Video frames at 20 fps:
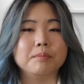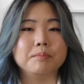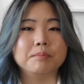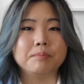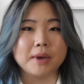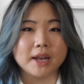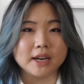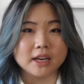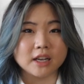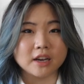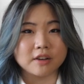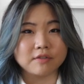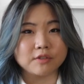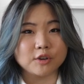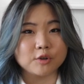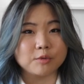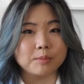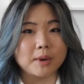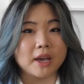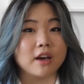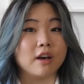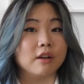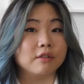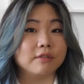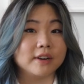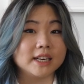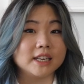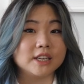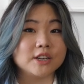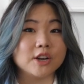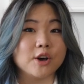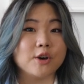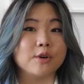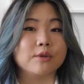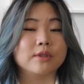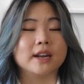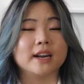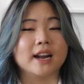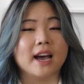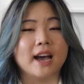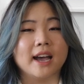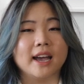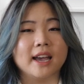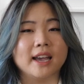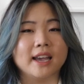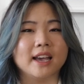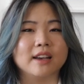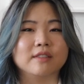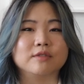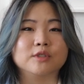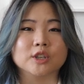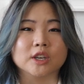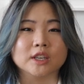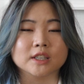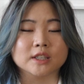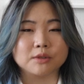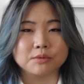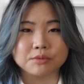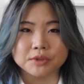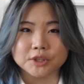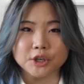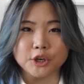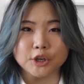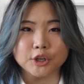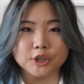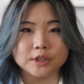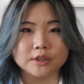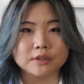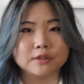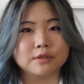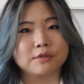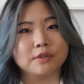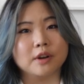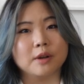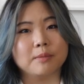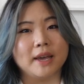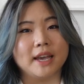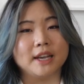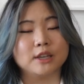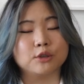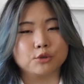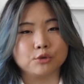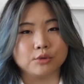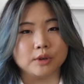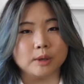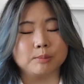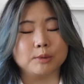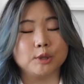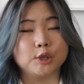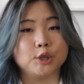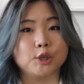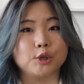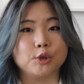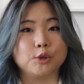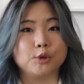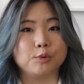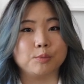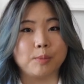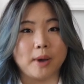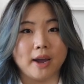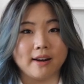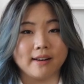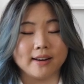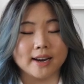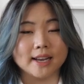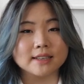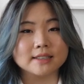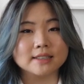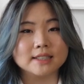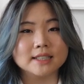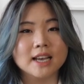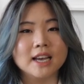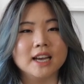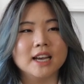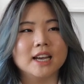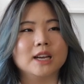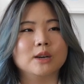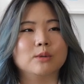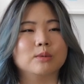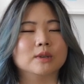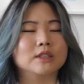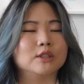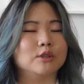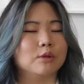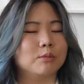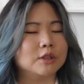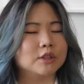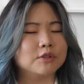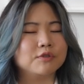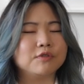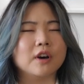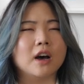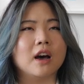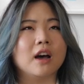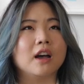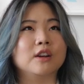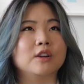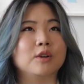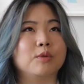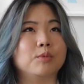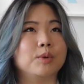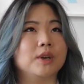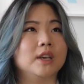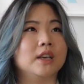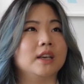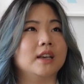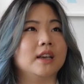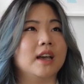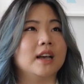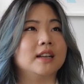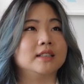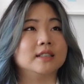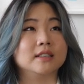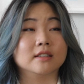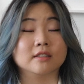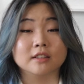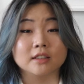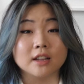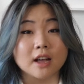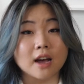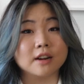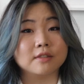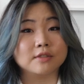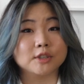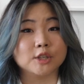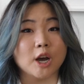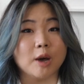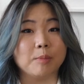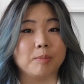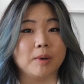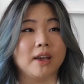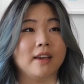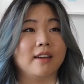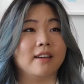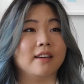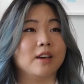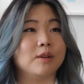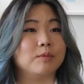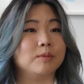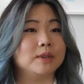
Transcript: Many of you may already know that I have just returned from a trip to Paris. It was so much fun. We did a lot of shopping.